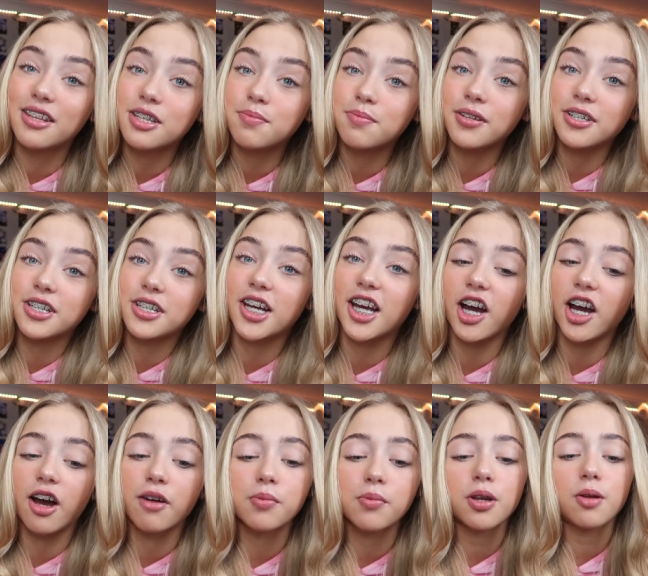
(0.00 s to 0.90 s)
this picture here.
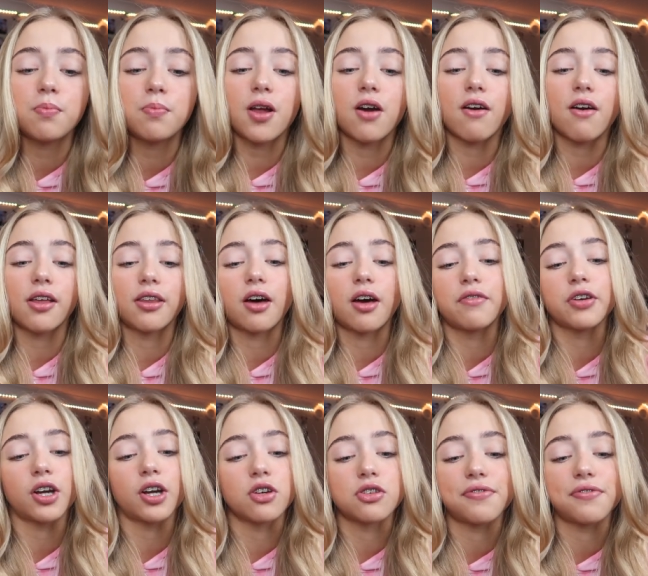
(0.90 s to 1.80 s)
I'm gonna blur out the other
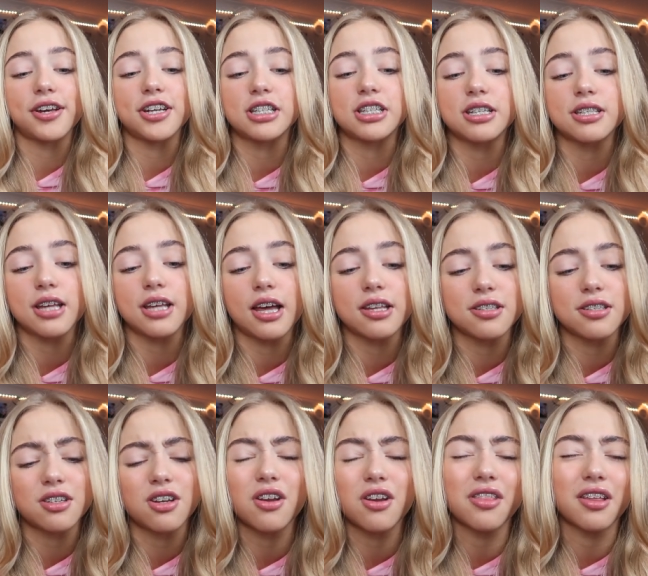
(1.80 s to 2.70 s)
girls' faces as
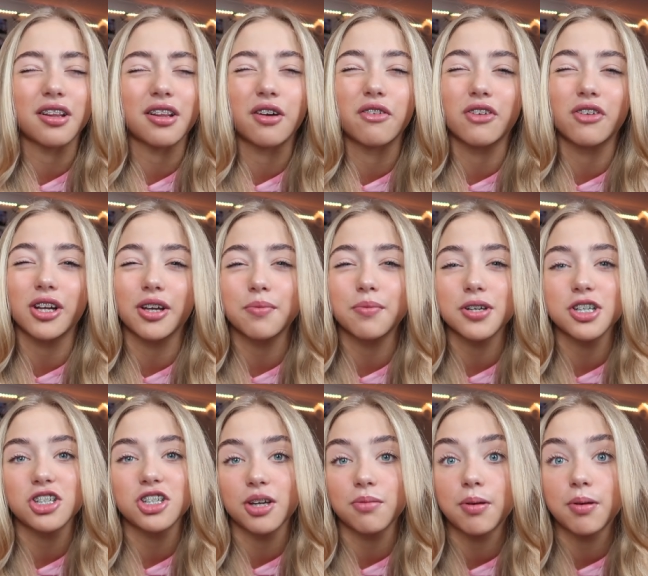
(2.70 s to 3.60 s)
I don't think they'll really
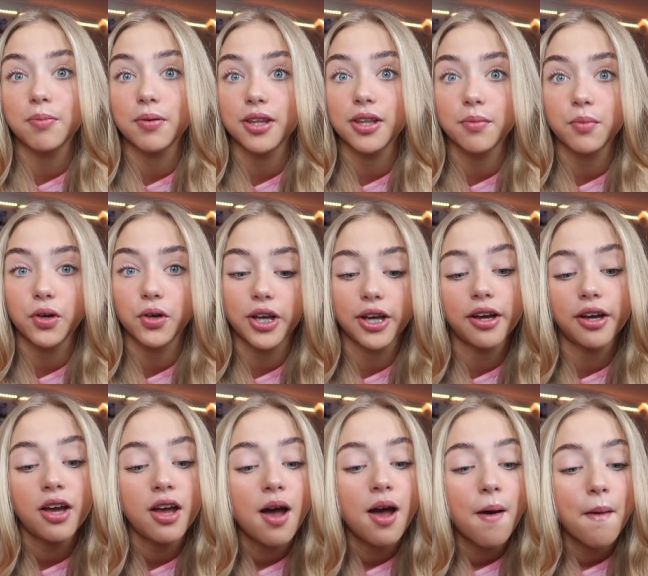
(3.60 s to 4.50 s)
appreciate me putting them on here,
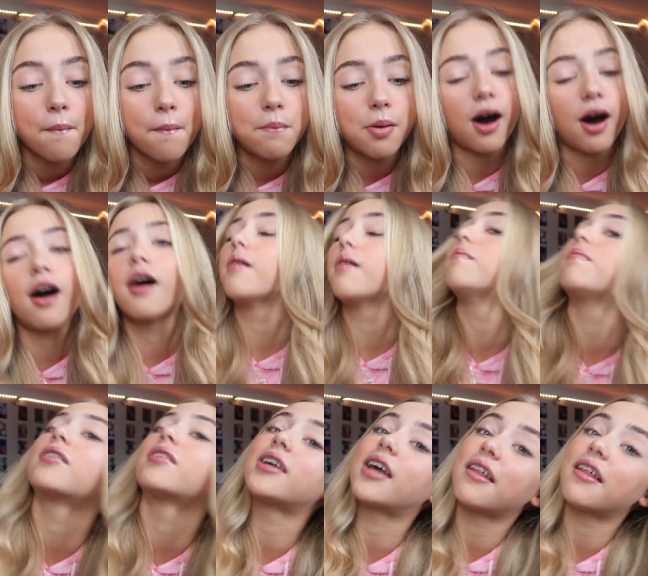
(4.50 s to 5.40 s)
but um
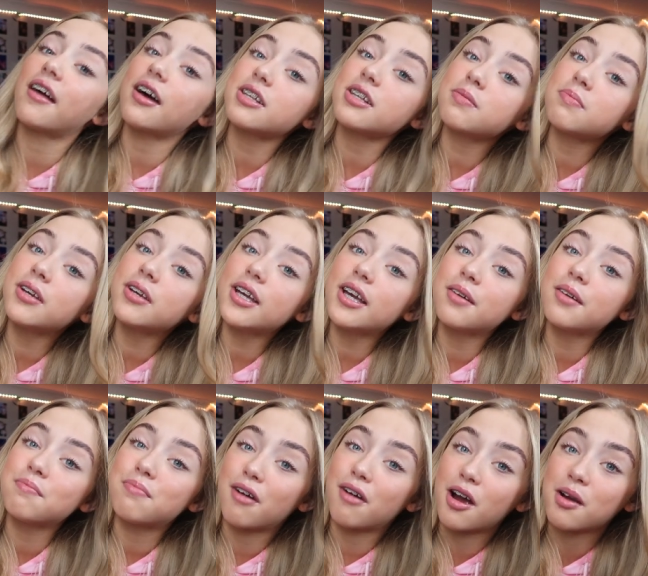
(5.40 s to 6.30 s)
yeah, that's me
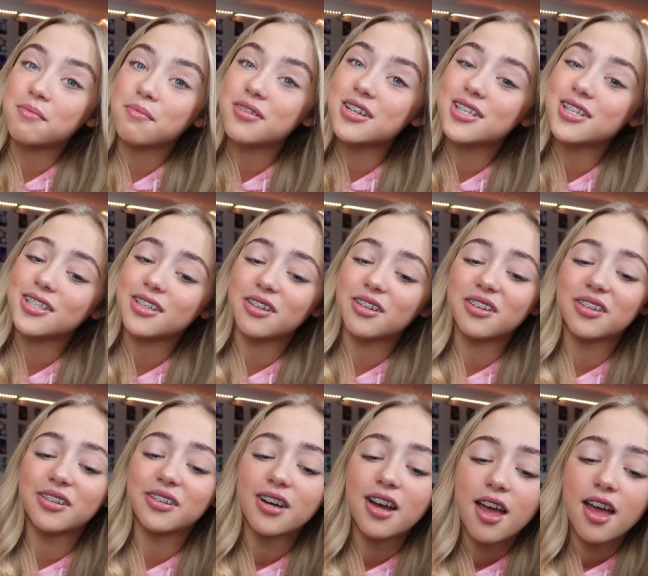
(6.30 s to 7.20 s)
in primary
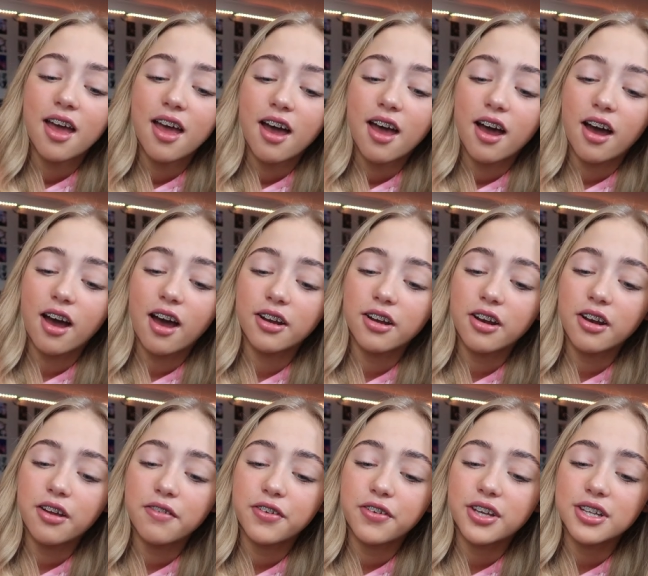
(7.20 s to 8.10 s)
school. I don't
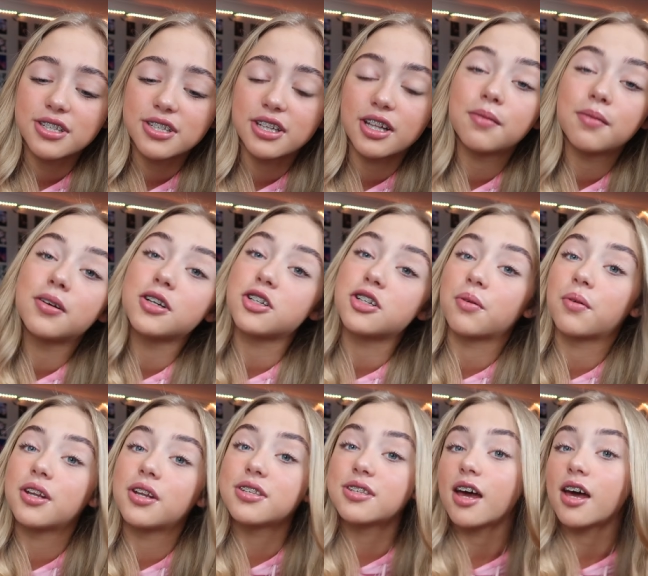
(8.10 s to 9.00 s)
know if you can see that much, so I'm
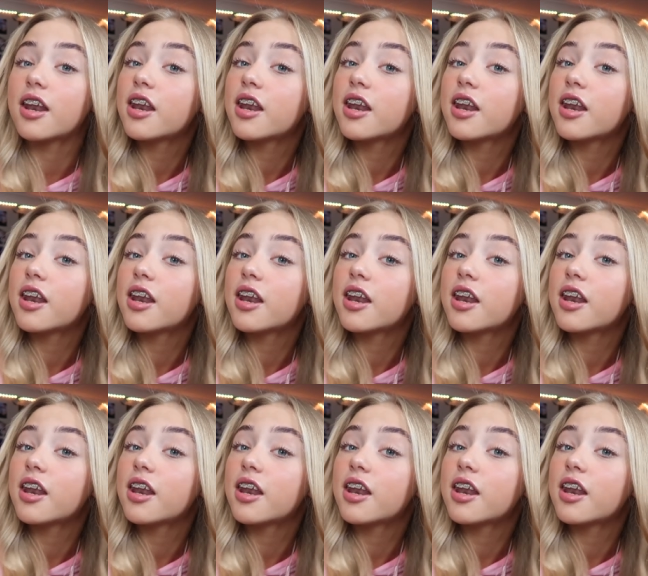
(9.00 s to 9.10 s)
going to insert